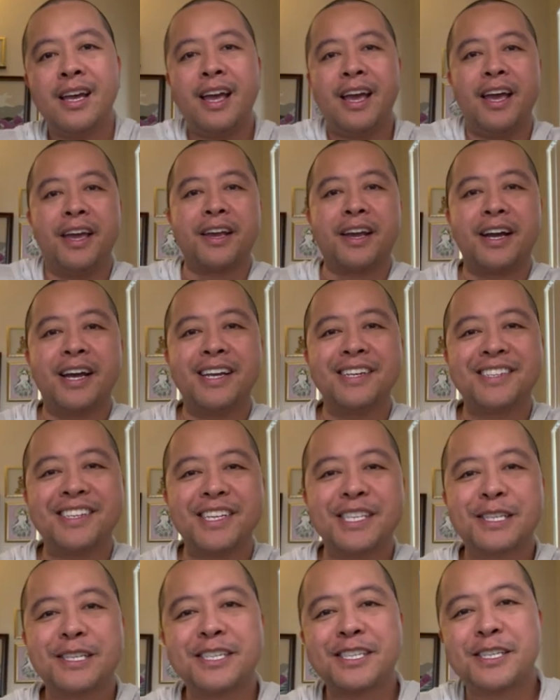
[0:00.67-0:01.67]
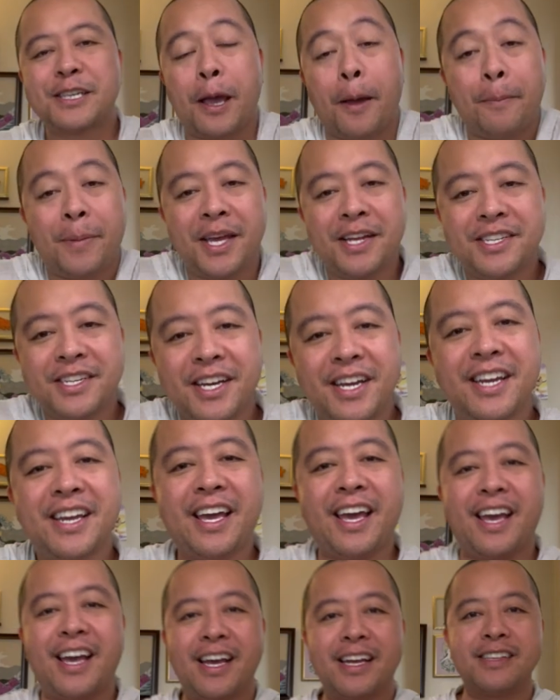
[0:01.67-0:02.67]
Hey guys, it's PJ,
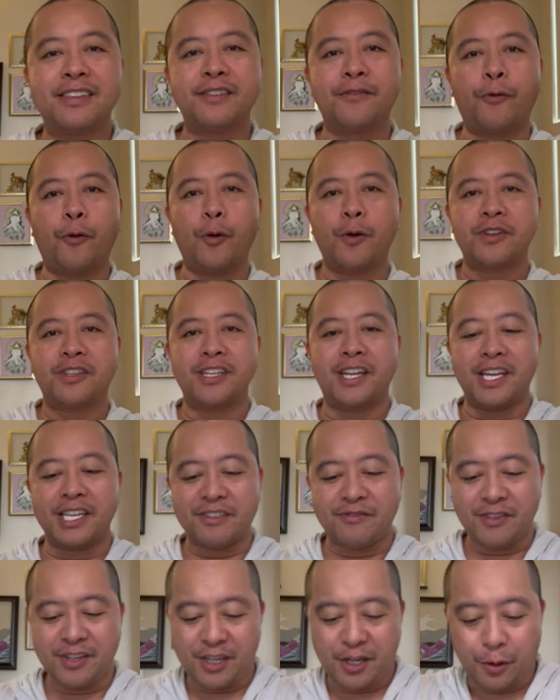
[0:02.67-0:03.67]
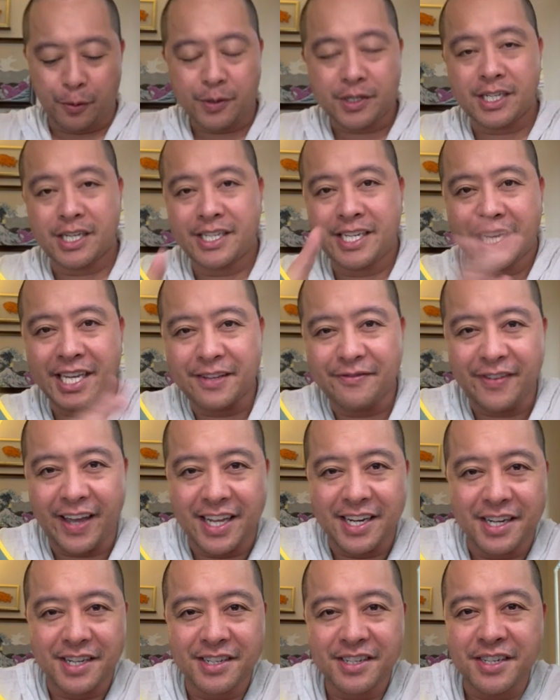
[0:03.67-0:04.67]
and for today's video we're going to take
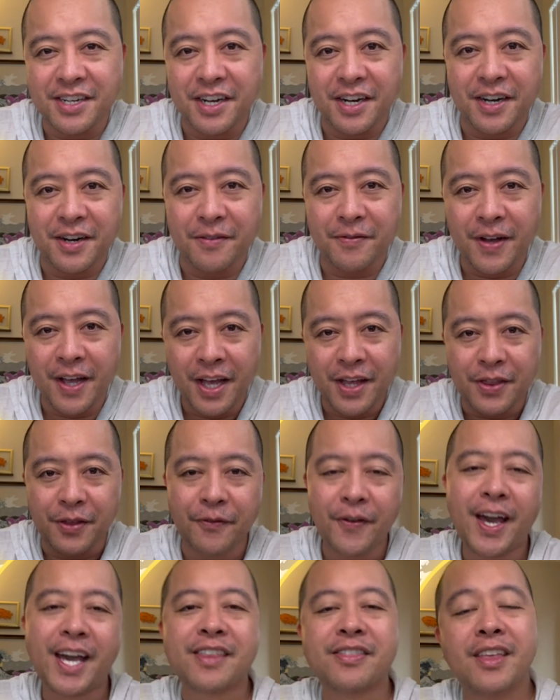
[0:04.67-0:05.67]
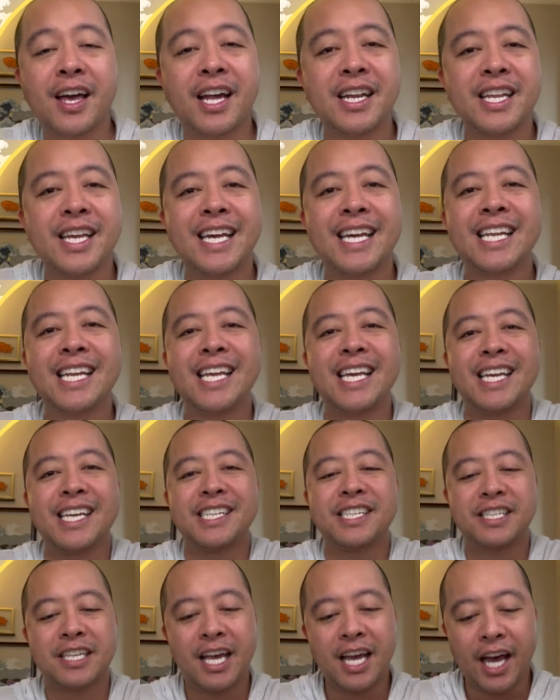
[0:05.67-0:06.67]
advantage of the fact that it
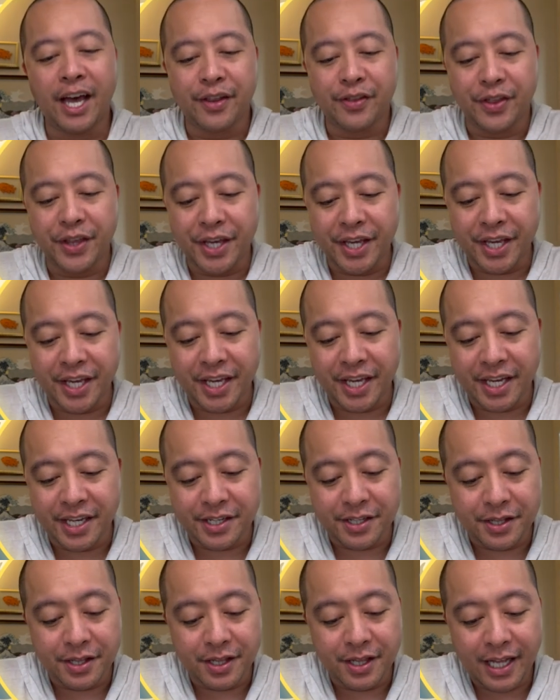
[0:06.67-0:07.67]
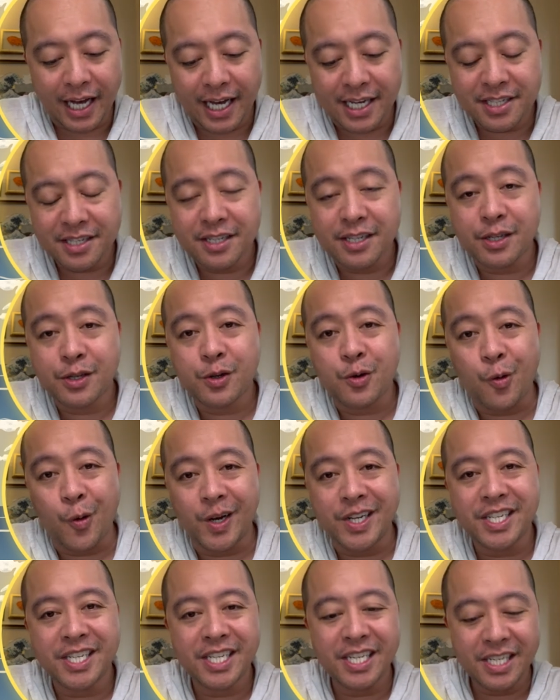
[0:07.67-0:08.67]
is the last
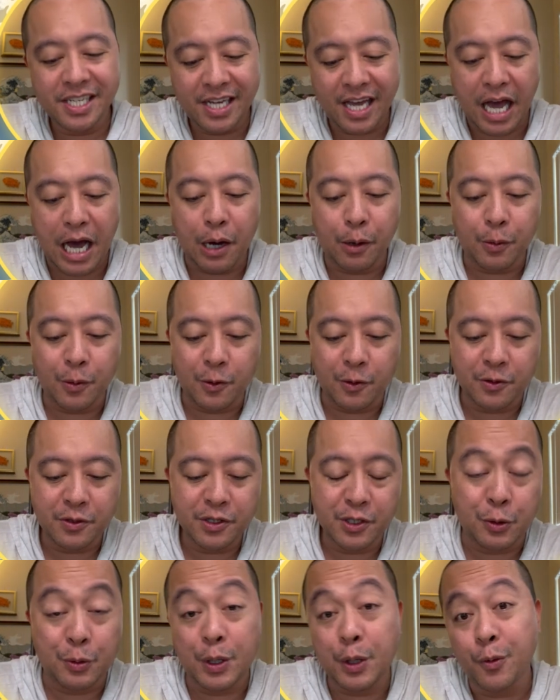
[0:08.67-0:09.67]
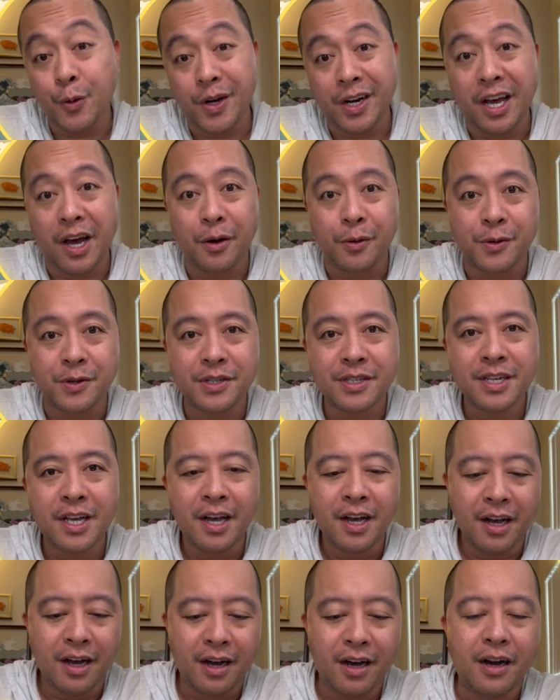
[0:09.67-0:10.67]
21 hours
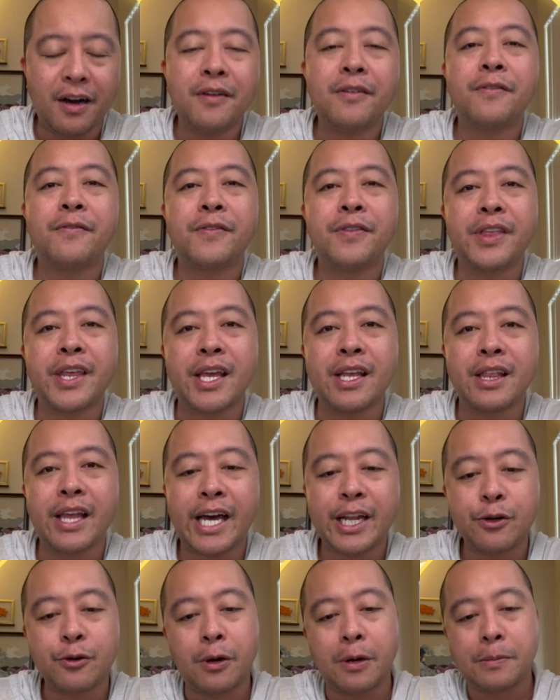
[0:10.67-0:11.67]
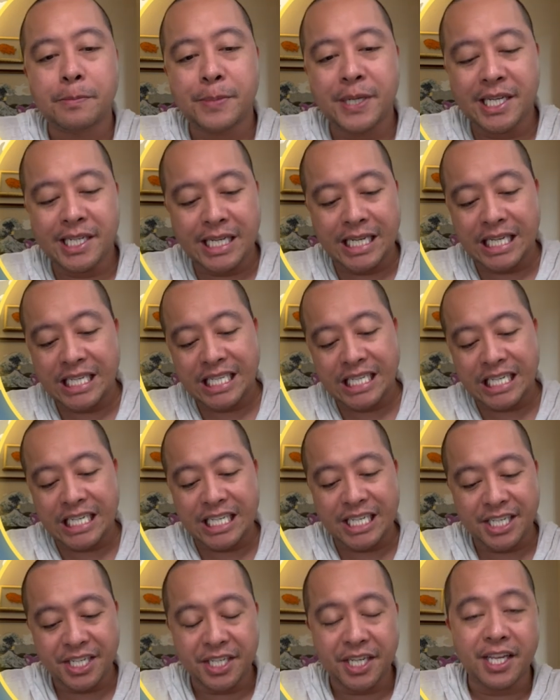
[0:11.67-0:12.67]
of the ladder on
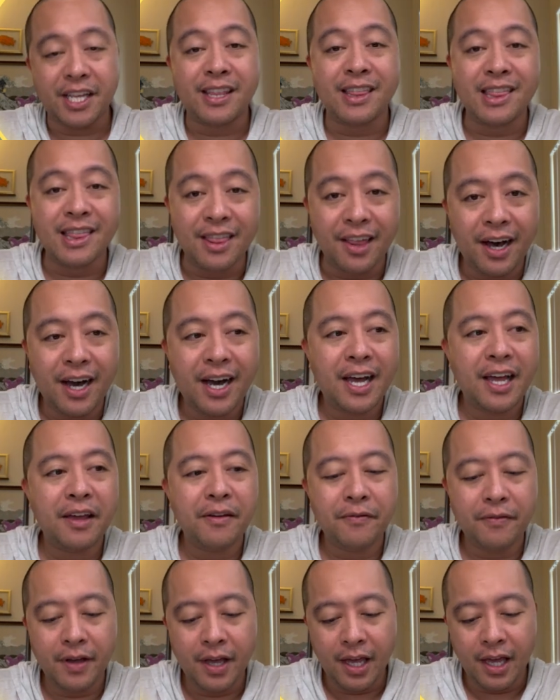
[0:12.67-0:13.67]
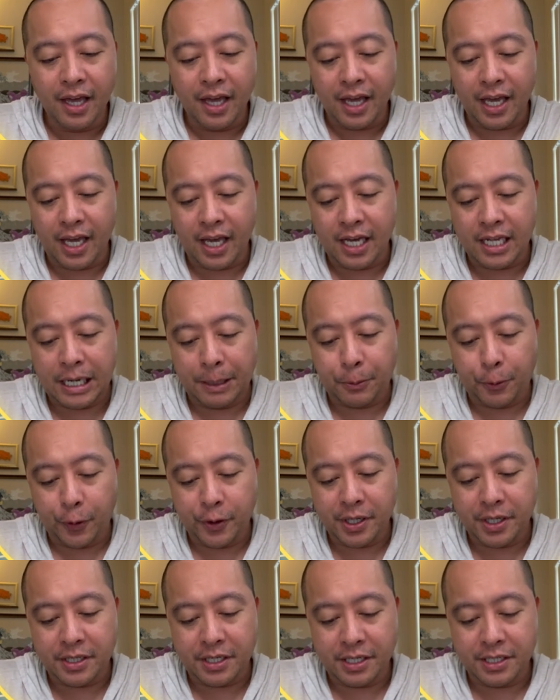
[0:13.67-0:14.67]
PTCG Live, and I'm going
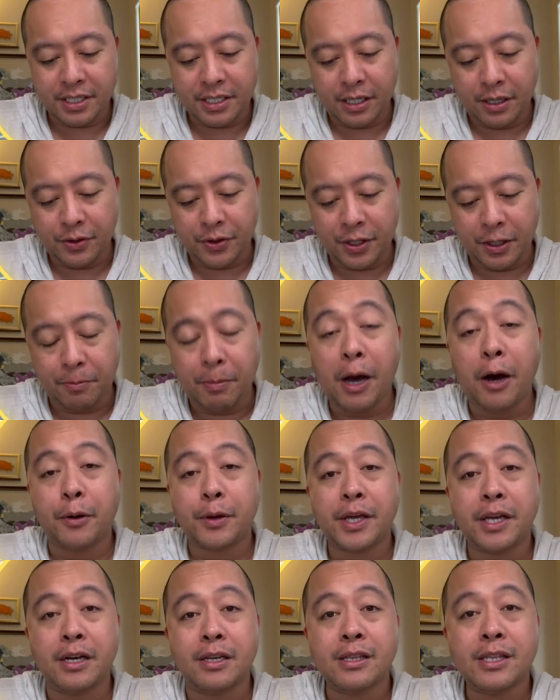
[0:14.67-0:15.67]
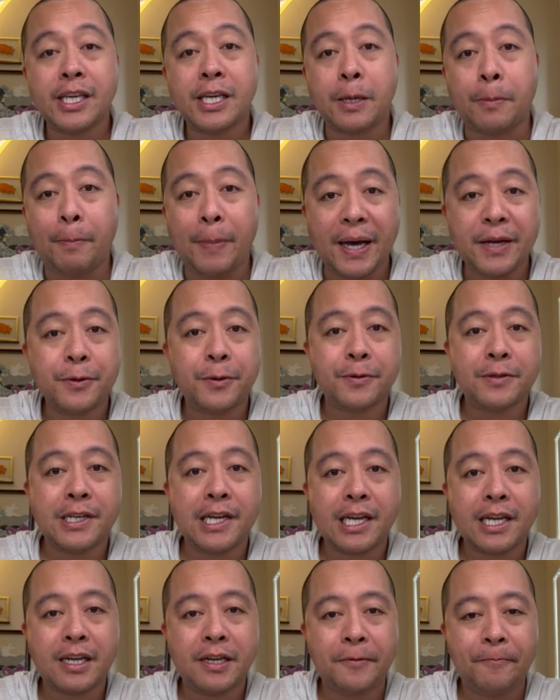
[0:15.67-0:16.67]
to test out the Palkia League Battle
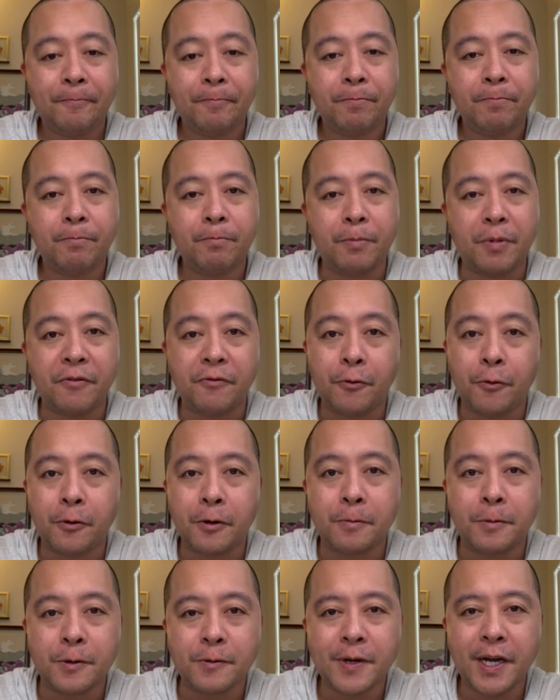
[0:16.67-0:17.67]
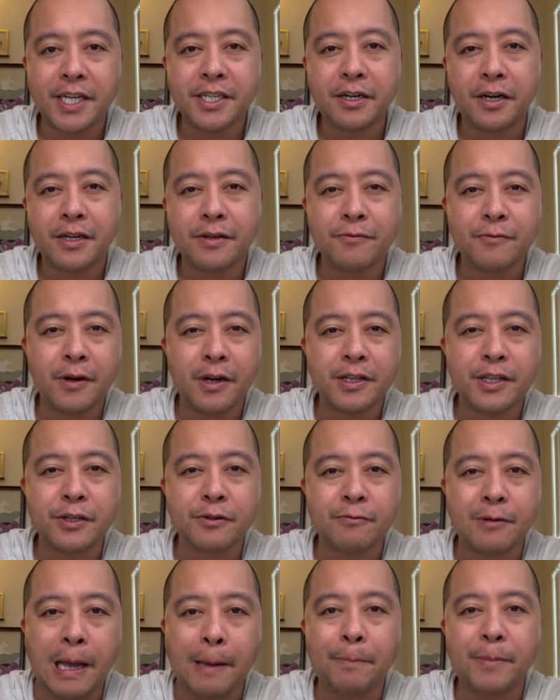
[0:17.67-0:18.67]
deck before Miraidon runs
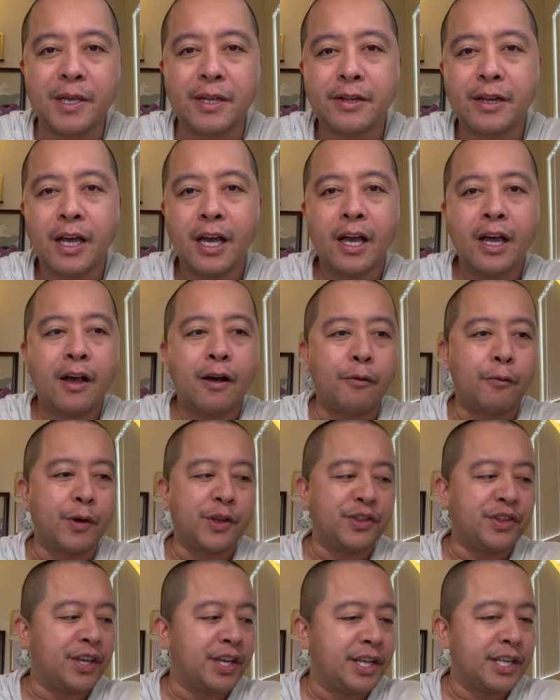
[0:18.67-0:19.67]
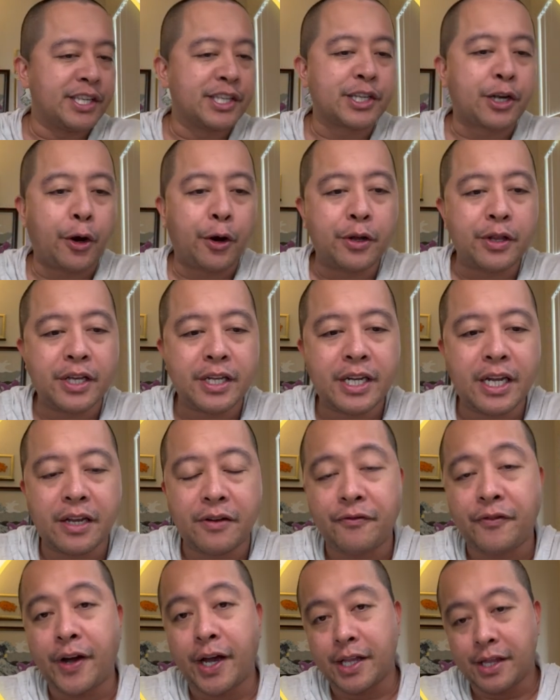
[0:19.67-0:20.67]
rampant with the Scarlet and
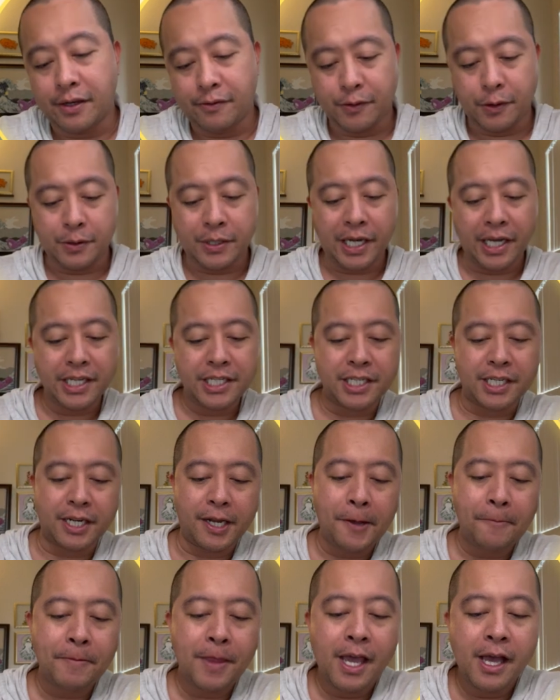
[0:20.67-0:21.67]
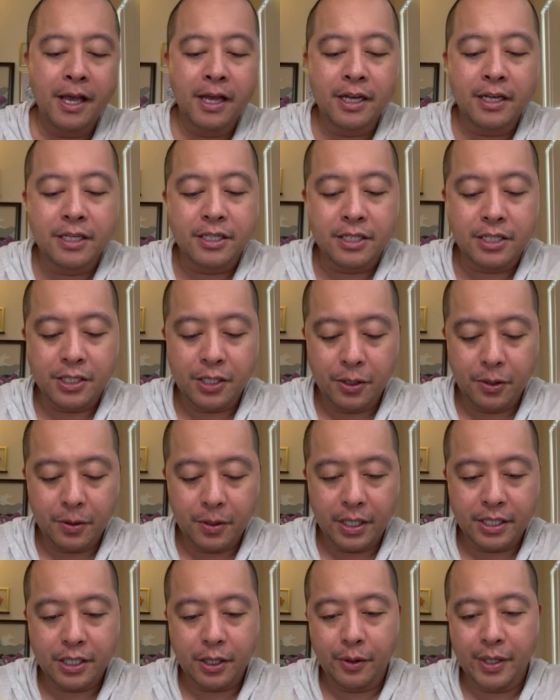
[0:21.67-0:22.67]
Violet rotation. So
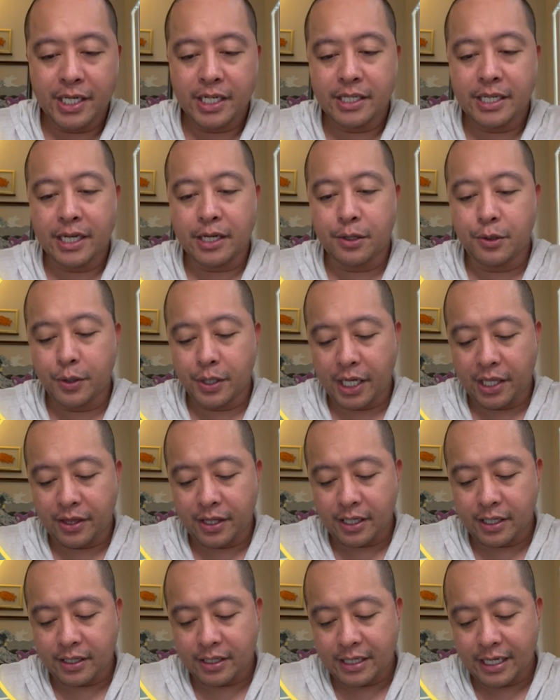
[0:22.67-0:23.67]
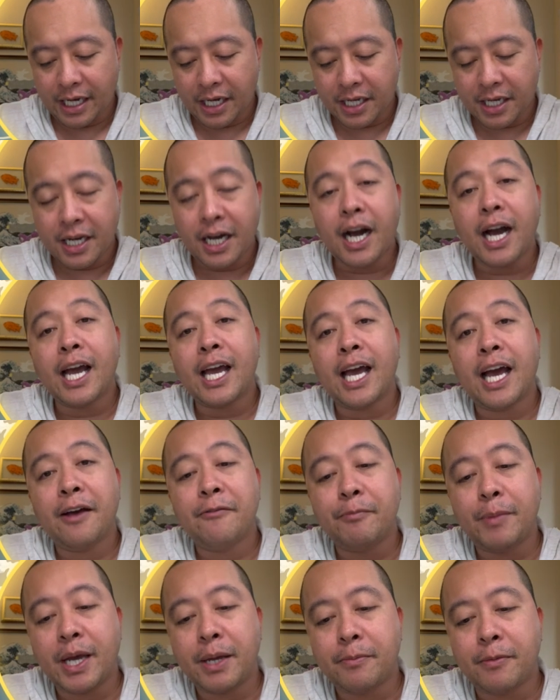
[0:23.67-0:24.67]
let's go ahead and take a look at the deck. I have
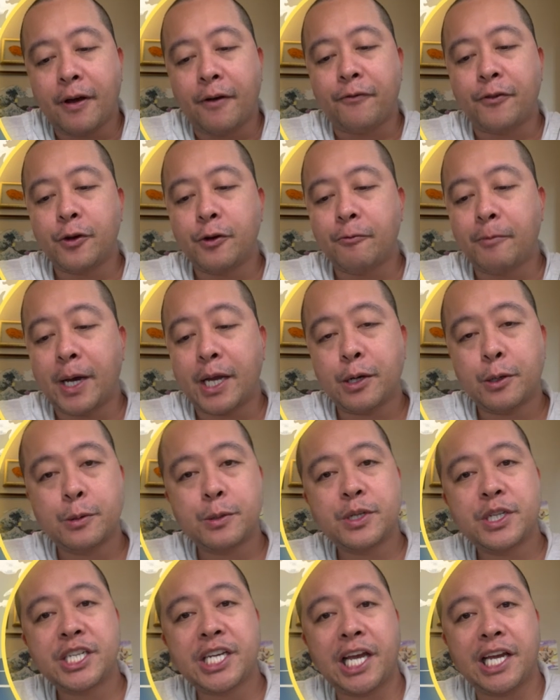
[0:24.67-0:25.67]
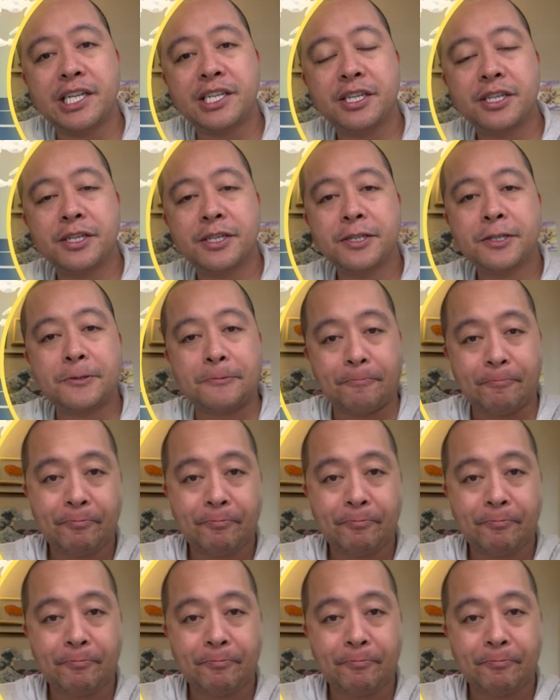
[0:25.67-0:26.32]
made a few of my own changes